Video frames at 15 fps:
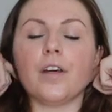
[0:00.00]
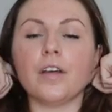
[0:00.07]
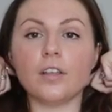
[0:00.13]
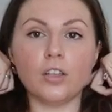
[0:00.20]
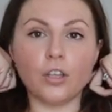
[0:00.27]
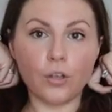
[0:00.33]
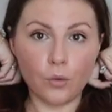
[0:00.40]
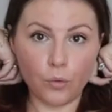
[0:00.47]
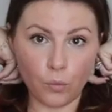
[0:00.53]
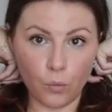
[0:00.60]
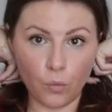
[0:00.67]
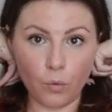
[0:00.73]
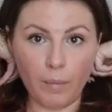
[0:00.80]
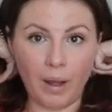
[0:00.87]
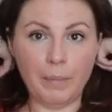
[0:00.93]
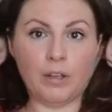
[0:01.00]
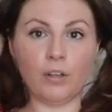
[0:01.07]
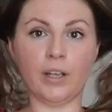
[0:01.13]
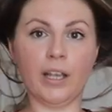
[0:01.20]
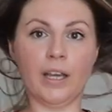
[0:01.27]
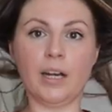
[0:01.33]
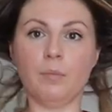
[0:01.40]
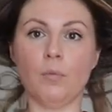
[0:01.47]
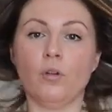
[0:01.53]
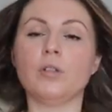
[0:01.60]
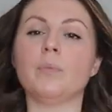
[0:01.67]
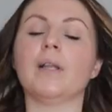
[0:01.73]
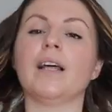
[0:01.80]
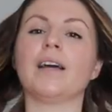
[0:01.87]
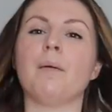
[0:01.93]
that you might be looking at it more
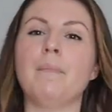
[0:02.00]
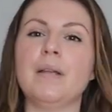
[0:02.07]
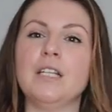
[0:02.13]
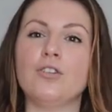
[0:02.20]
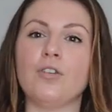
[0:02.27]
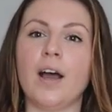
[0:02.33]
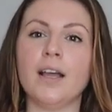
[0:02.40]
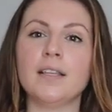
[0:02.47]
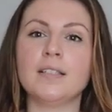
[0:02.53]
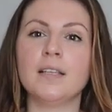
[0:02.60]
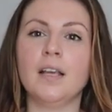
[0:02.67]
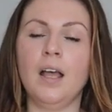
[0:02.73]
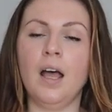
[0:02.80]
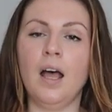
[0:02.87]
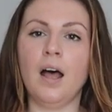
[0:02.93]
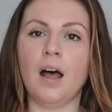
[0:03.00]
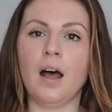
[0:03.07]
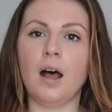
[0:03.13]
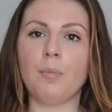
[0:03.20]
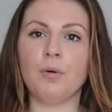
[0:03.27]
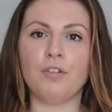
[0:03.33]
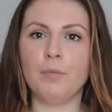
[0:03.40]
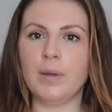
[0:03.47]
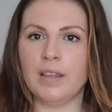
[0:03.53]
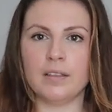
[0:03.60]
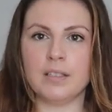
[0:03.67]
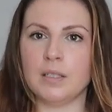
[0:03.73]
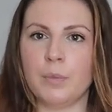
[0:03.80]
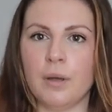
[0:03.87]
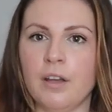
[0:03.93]
to be like a midi dress. Uh, but for me,
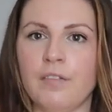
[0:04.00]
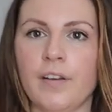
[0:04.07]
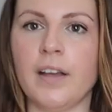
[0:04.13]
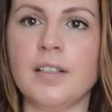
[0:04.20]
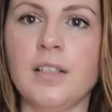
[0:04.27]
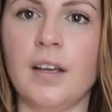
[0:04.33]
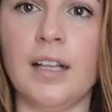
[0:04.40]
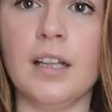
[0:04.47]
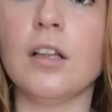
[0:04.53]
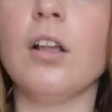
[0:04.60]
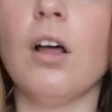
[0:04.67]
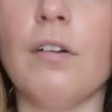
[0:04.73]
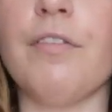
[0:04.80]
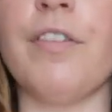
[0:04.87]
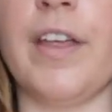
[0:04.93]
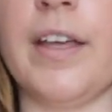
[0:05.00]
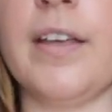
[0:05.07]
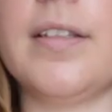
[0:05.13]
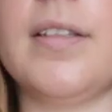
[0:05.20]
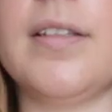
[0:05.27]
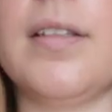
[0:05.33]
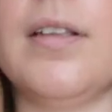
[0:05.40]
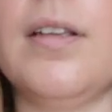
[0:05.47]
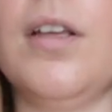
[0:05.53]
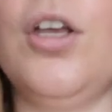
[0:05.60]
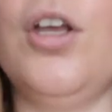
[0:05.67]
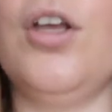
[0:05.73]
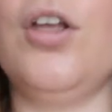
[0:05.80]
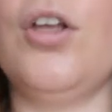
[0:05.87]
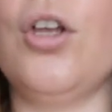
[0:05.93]
this is perfect. I love this
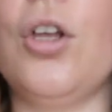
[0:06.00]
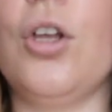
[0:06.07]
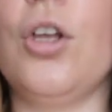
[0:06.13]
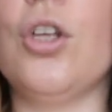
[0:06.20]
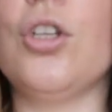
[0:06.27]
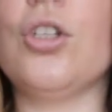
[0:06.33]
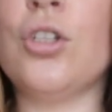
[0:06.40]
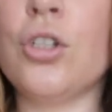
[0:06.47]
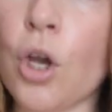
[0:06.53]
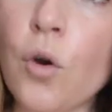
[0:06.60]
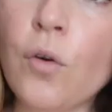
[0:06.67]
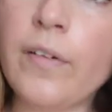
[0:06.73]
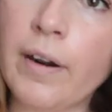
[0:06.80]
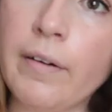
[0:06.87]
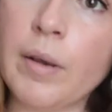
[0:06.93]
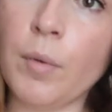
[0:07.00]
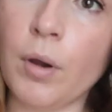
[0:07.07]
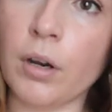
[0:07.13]
so very